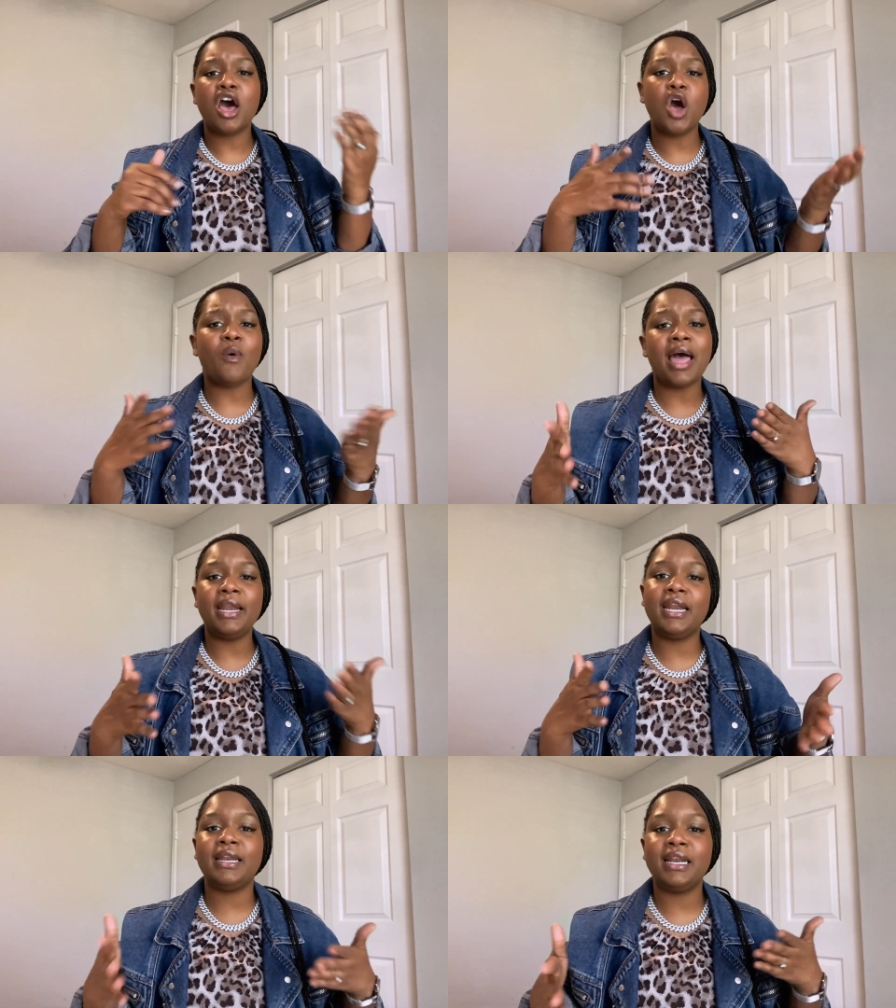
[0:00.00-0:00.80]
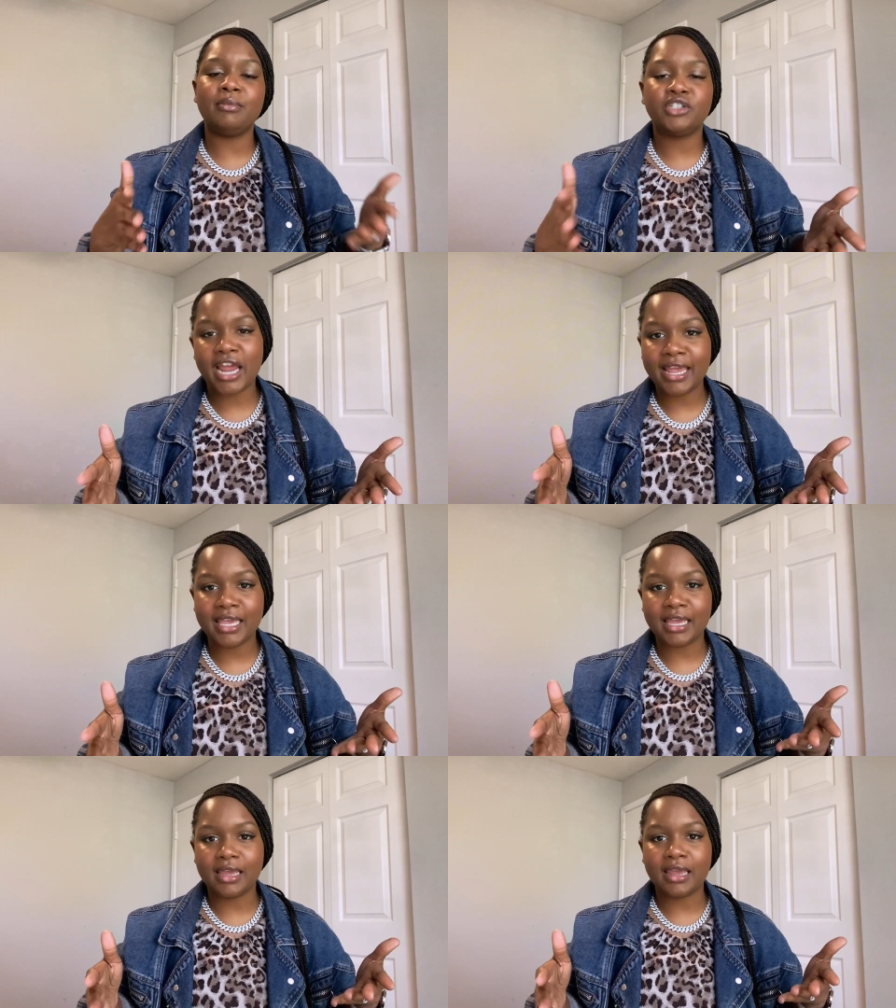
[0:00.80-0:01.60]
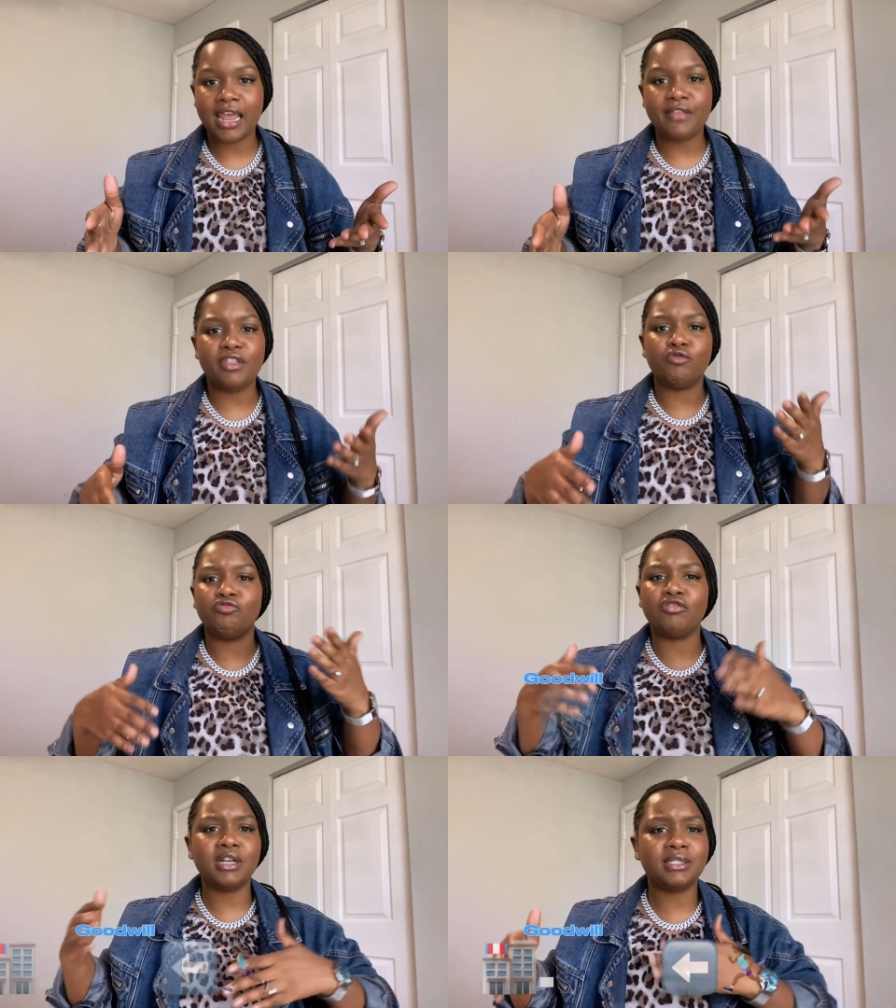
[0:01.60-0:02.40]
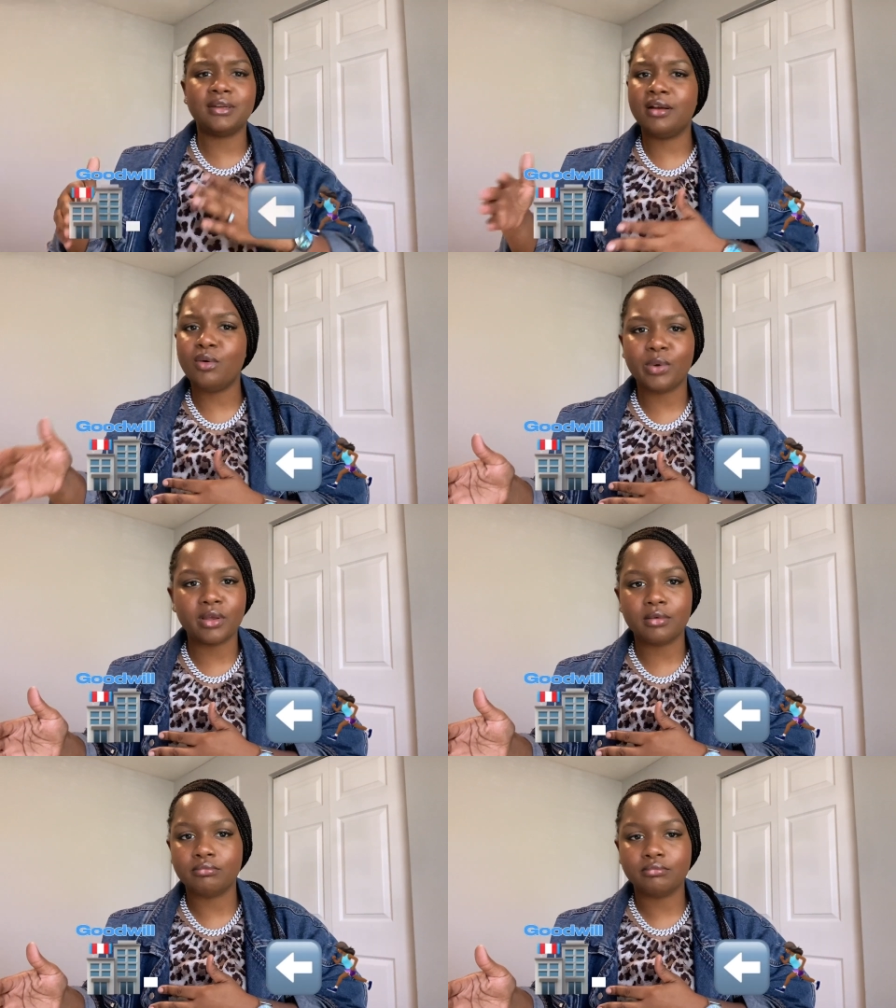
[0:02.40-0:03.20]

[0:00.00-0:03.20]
oh, I need a denim jacket, and then run to Goodwill.